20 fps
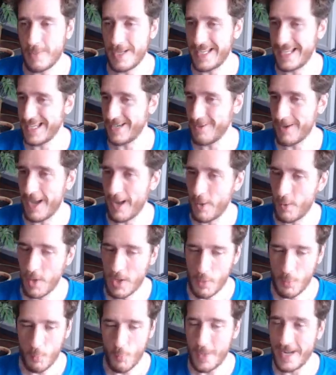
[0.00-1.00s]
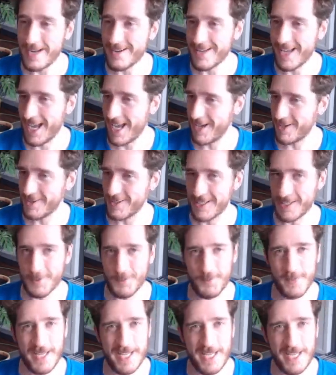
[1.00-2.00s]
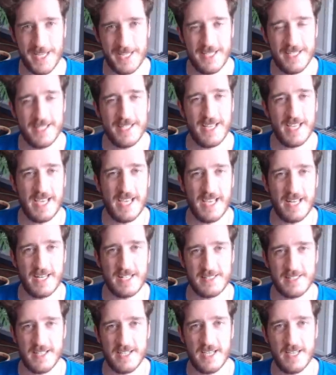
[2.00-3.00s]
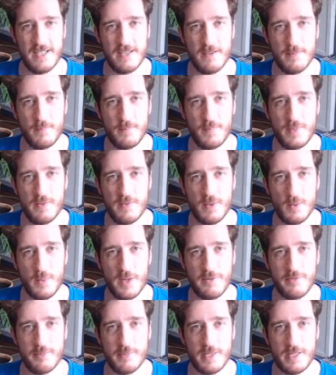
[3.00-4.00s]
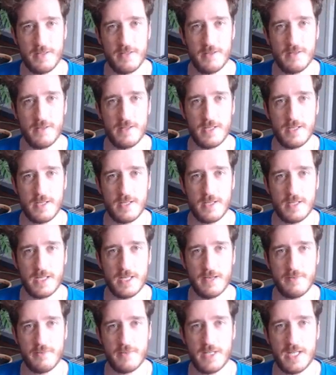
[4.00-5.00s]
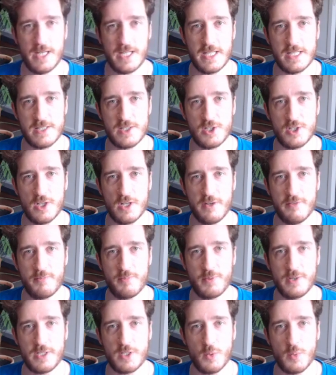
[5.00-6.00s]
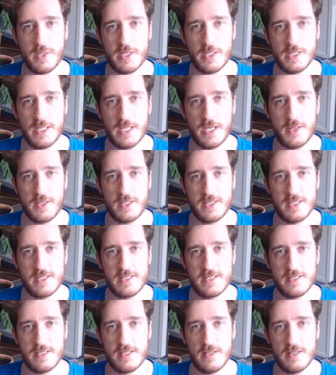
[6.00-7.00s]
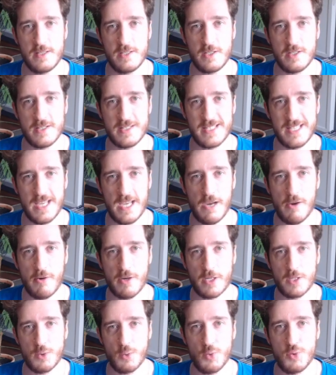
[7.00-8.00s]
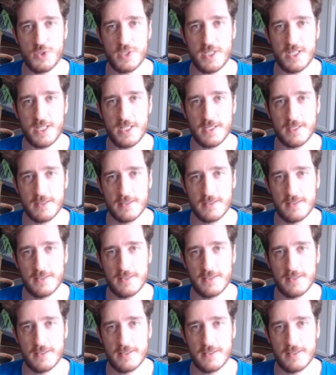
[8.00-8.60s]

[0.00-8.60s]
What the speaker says: hear our wind howling away, and as I pivot away from it, kind of gets shut off pretty quickly. I think this is, you can see our occlusion here.